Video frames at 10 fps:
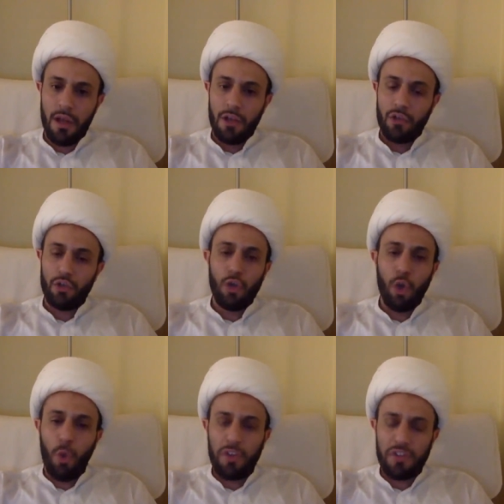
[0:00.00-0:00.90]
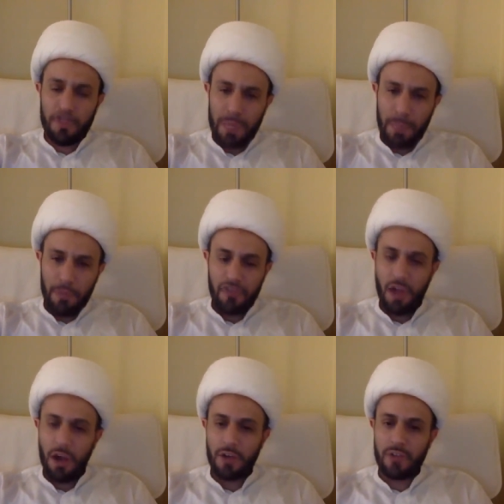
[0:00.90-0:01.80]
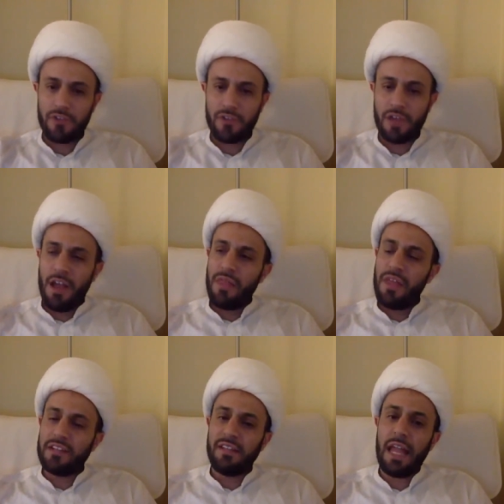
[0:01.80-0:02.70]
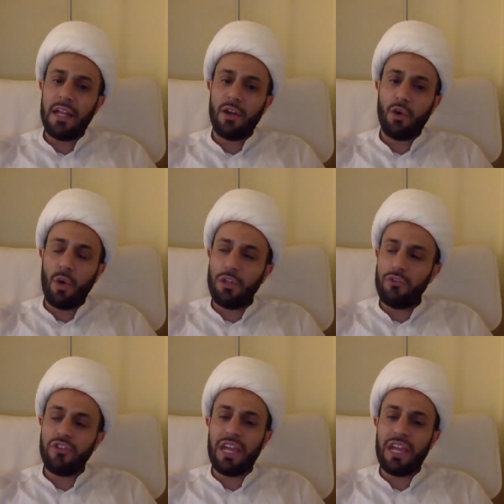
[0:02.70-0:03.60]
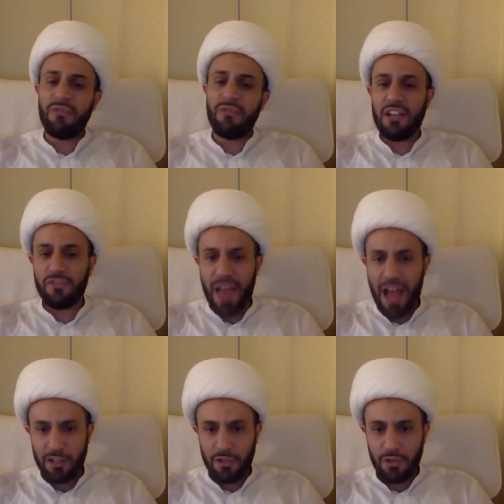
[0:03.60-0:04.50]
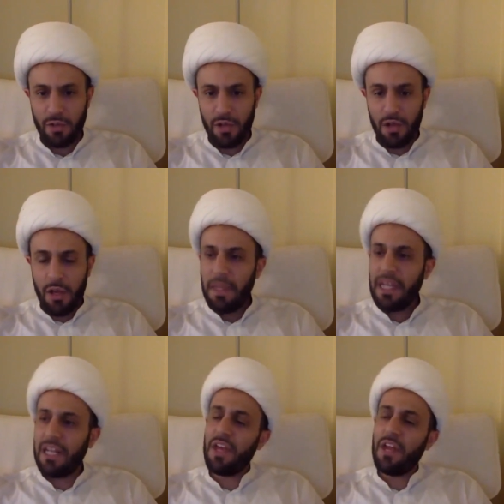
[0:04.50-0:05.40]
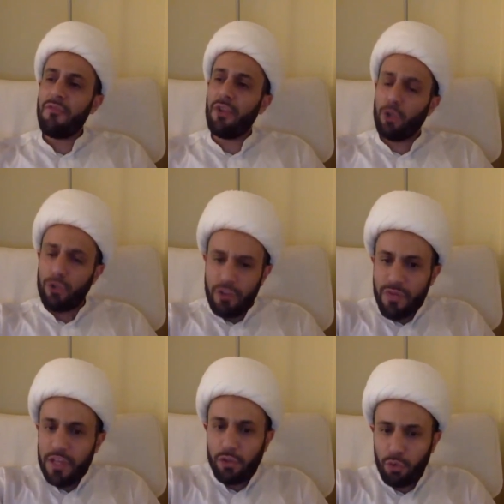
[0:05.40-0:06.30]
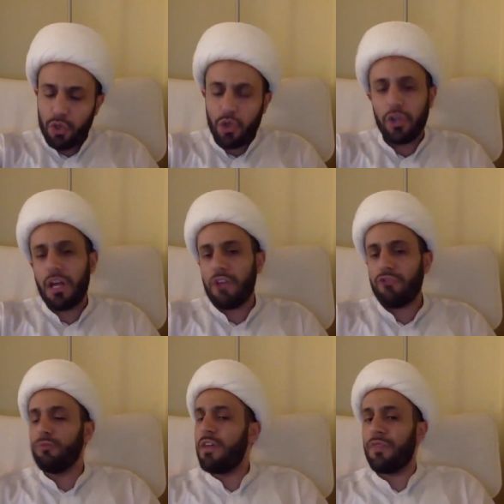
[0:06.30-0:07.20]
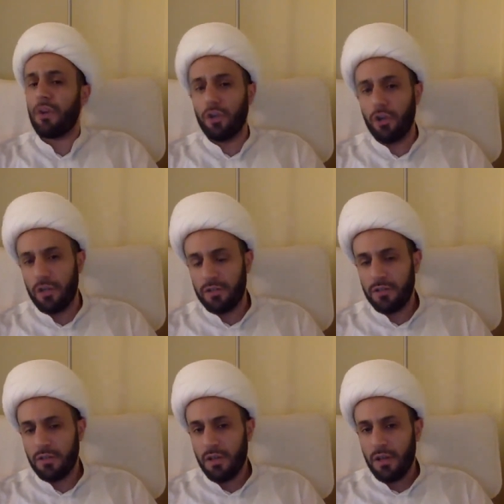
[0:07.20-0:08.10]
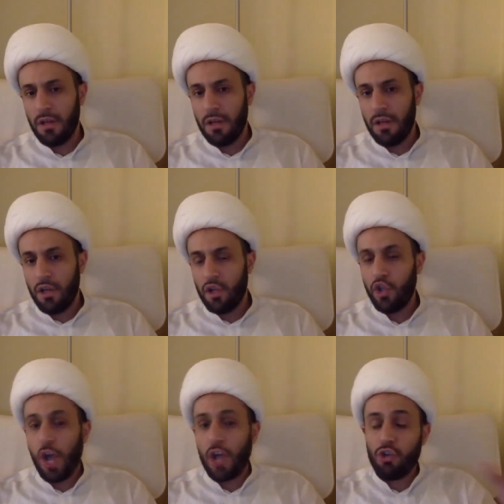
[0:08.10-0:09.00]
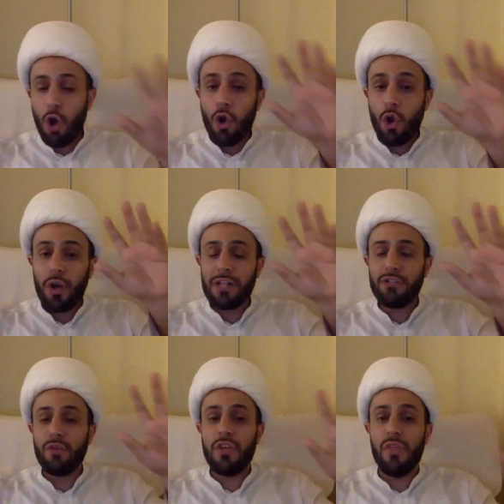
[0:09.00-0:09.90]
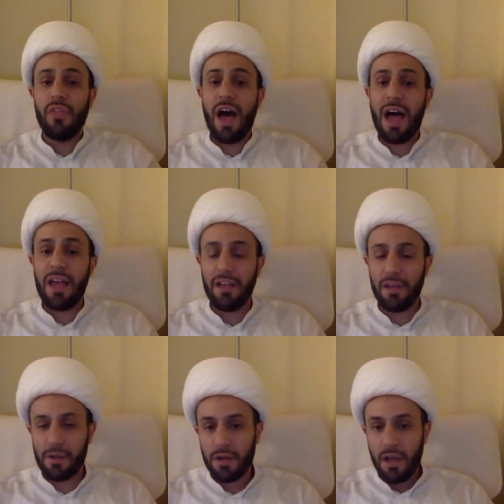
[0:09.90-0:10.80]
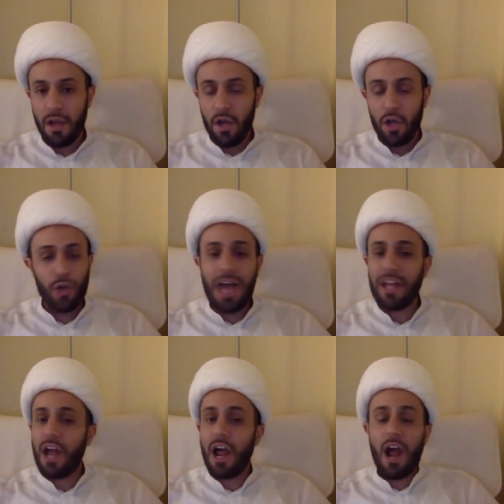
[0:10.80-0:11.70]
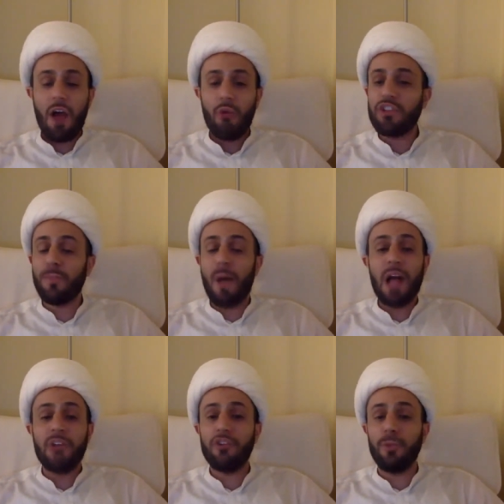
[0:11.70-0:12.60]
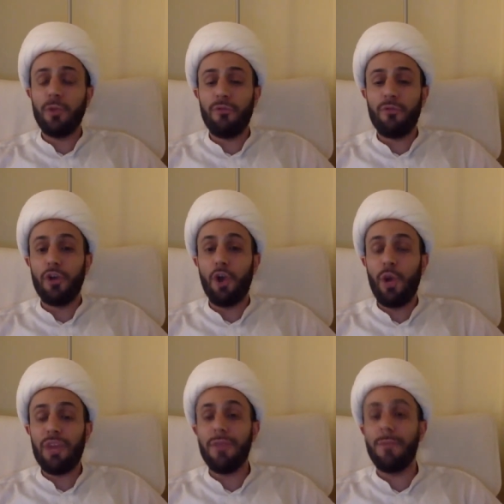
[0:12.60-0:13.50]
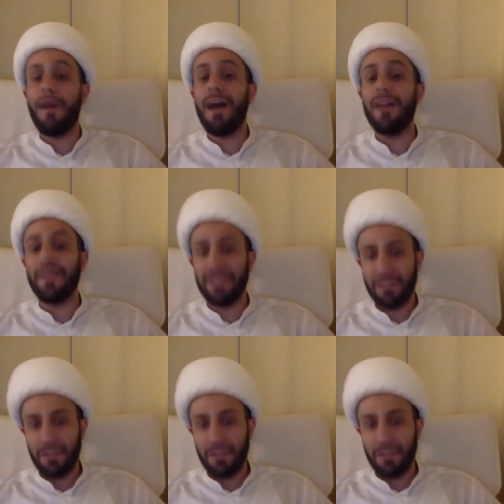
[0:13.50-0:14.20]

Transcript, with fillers: to know what's in people's hearts, that take what you see at face value. Meaning that if they do good, assume that they're good. Judge according to the zahir. You're not responsible for knowing the batin.